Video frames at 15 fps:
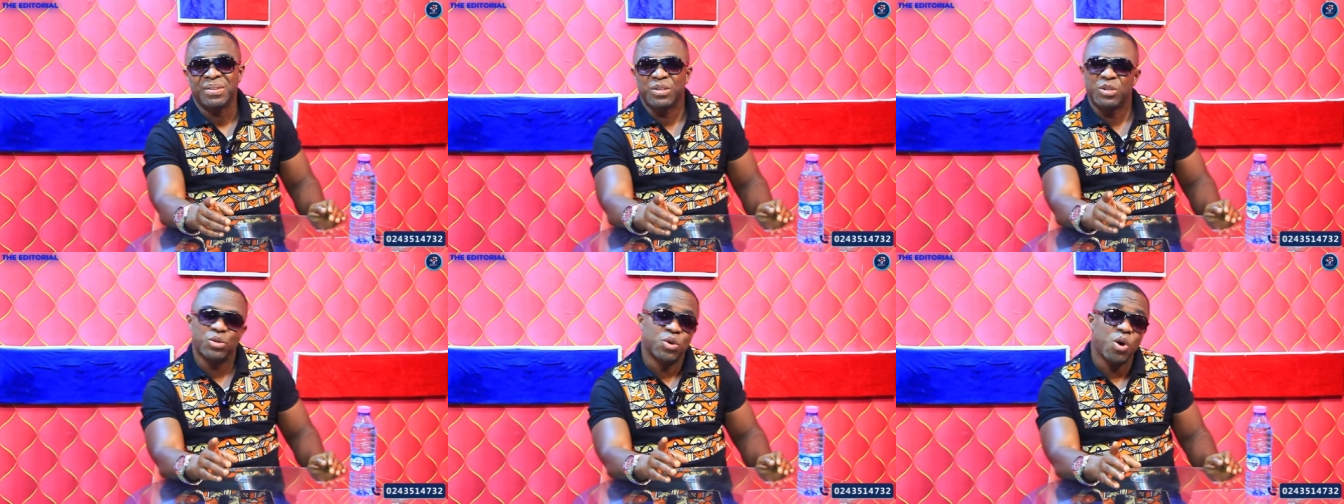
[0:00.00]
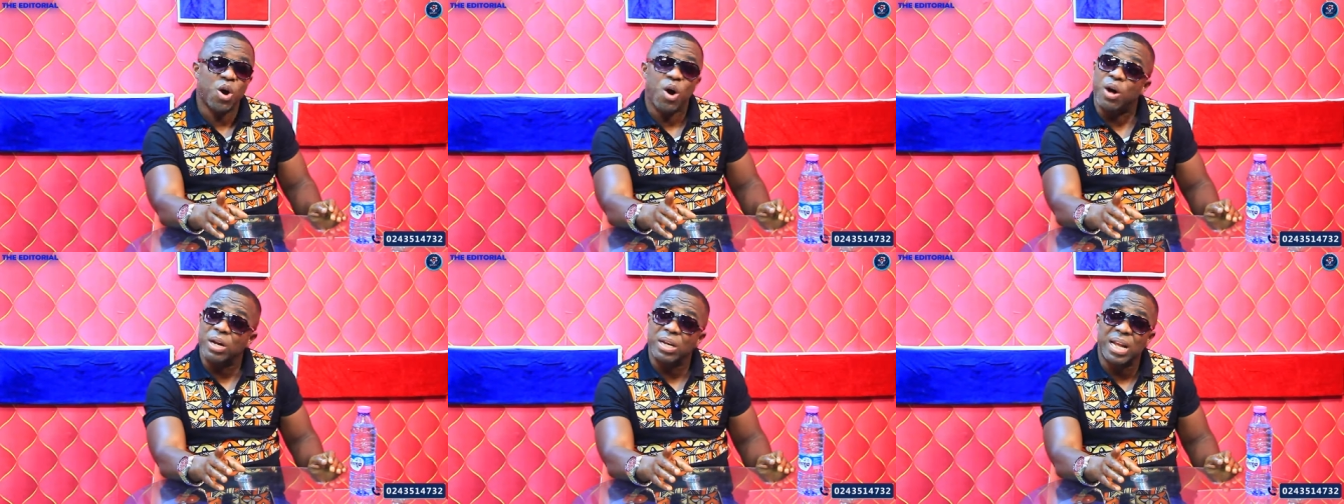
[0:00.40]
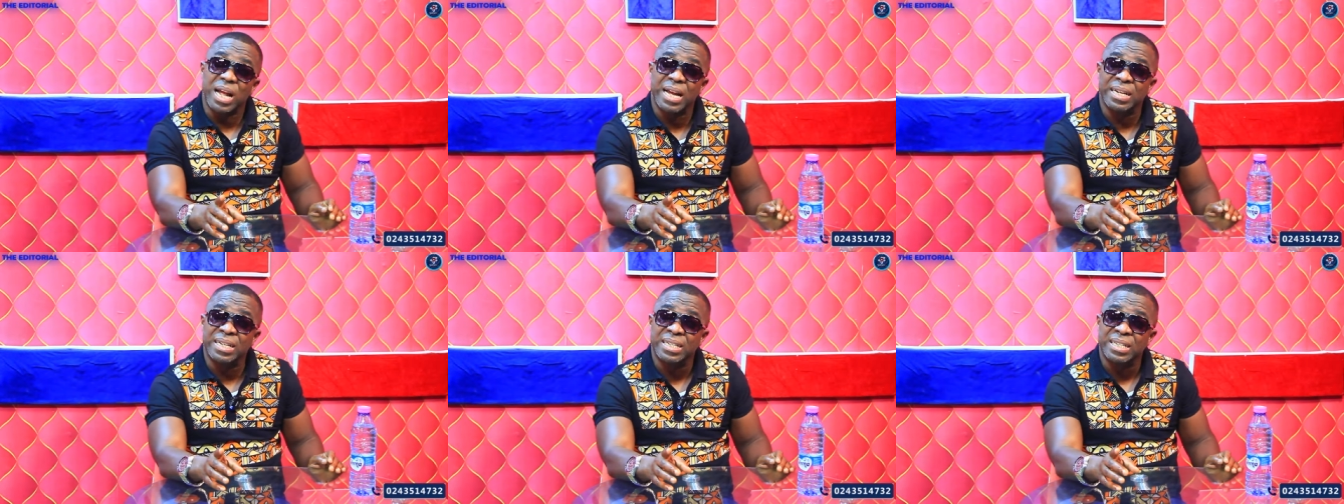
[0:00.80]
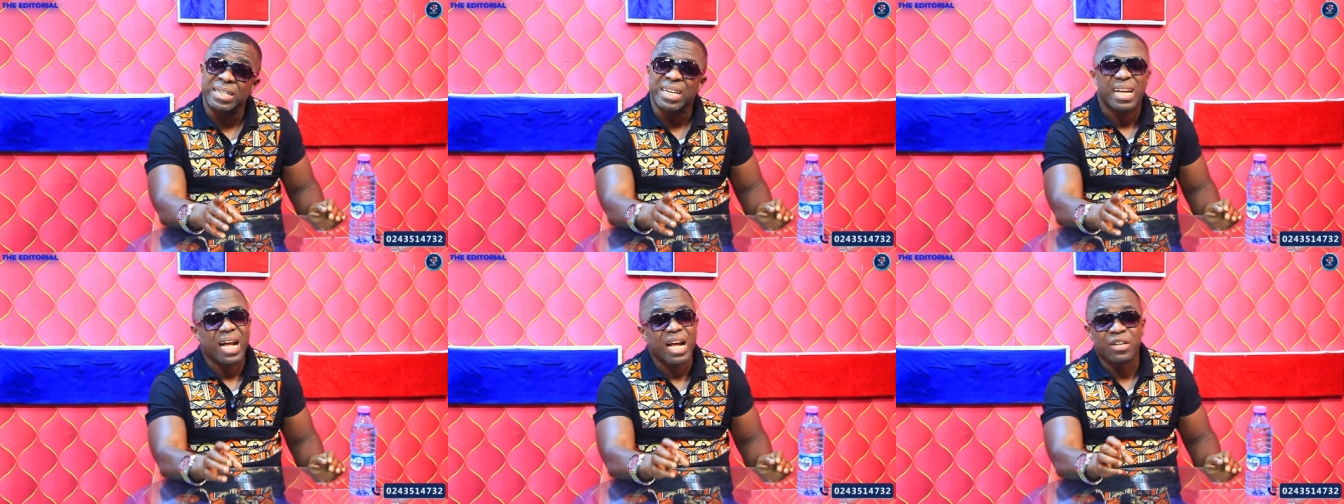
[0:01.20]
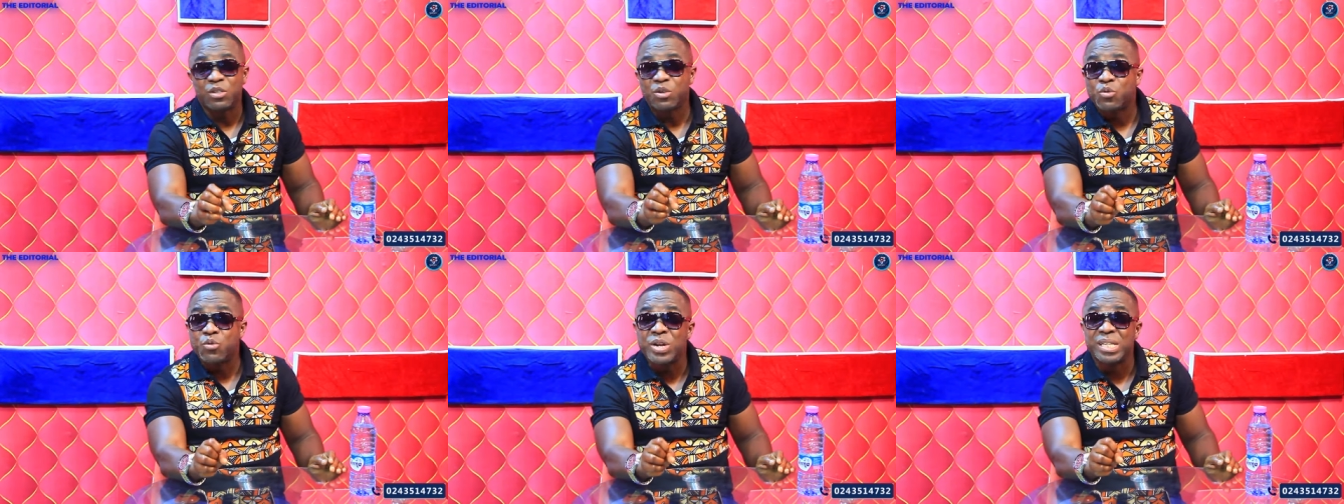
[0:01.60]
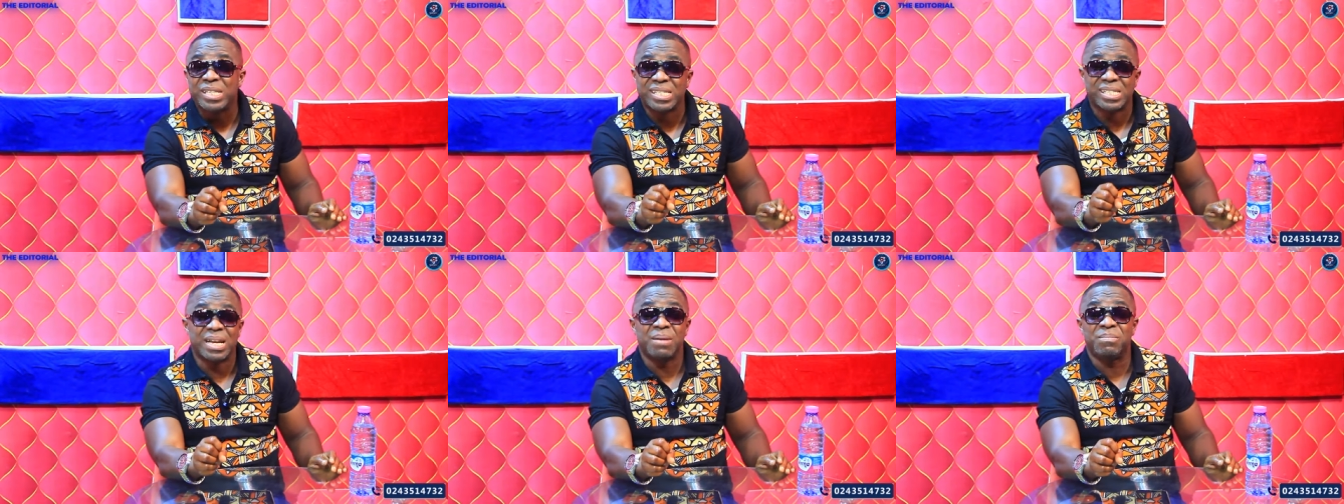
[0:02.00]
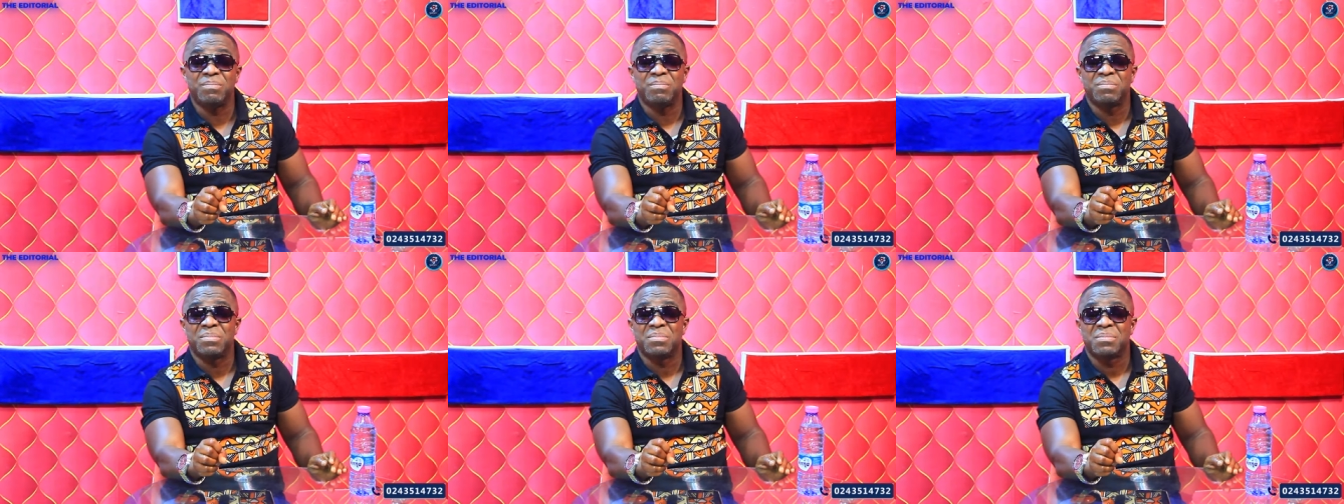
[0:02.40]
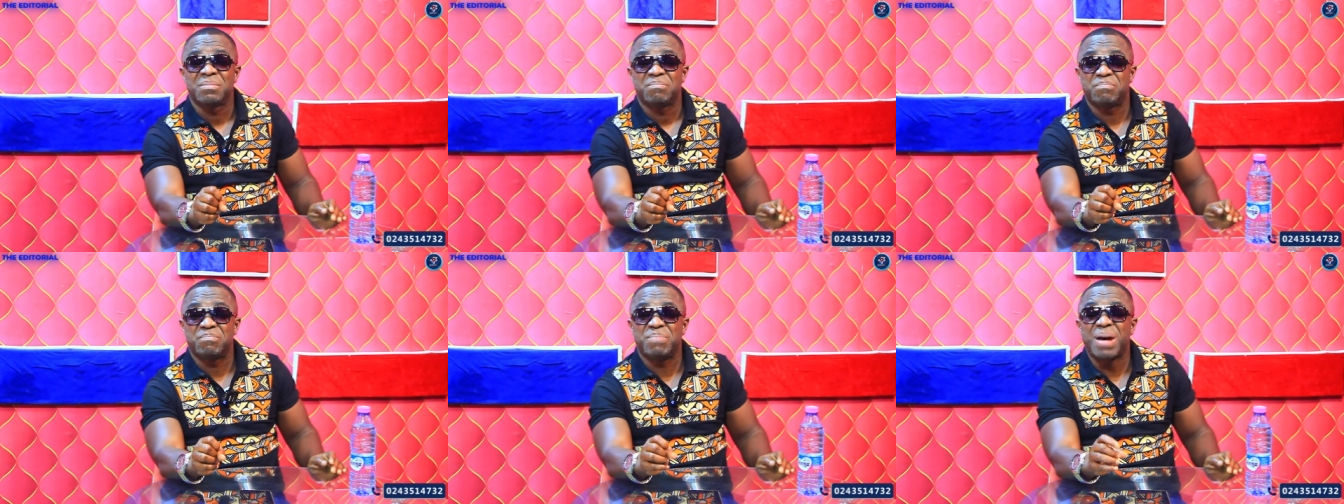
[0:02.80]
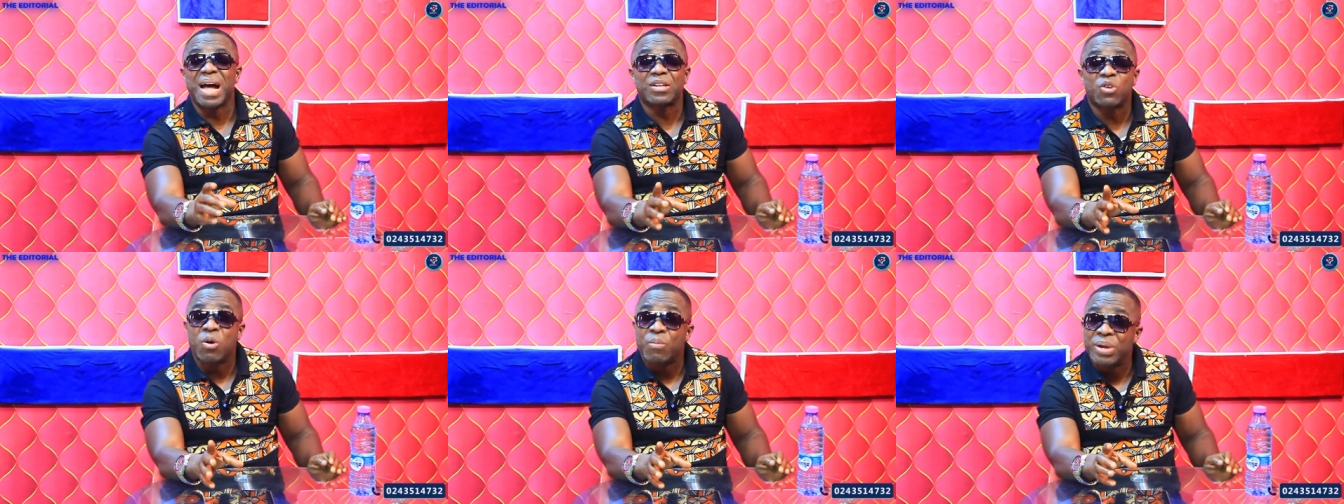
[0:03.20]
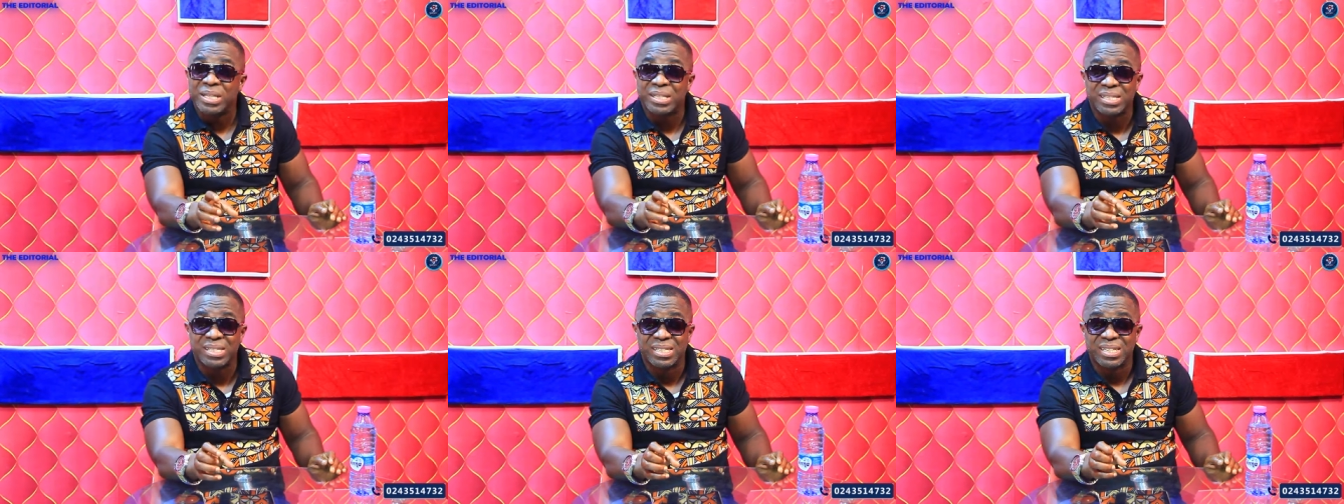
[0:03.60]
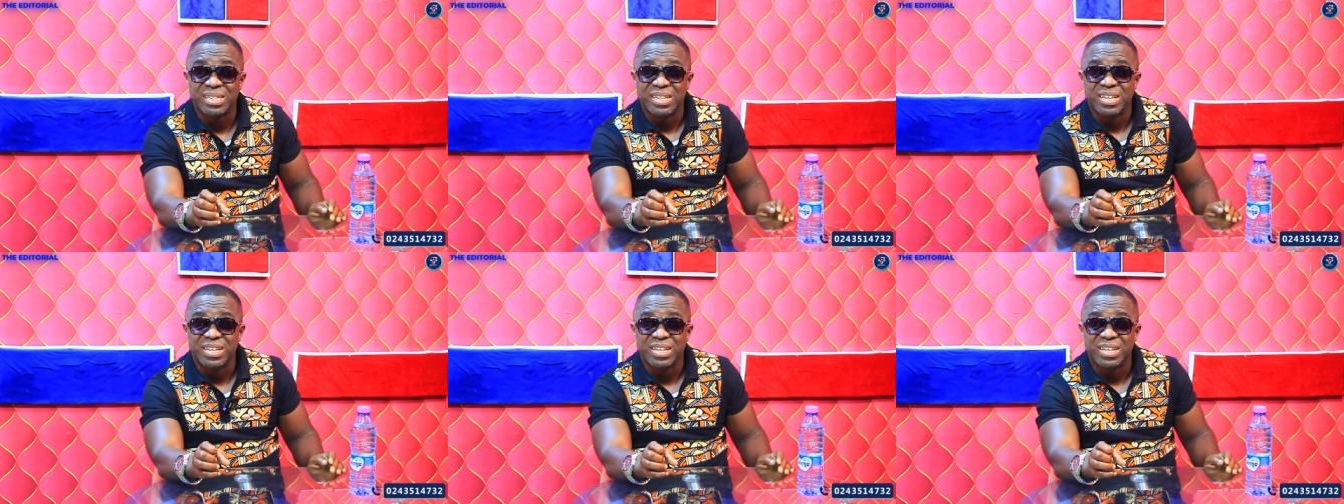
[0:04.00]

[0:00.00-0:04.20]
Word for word: You go online and you read some bad comments,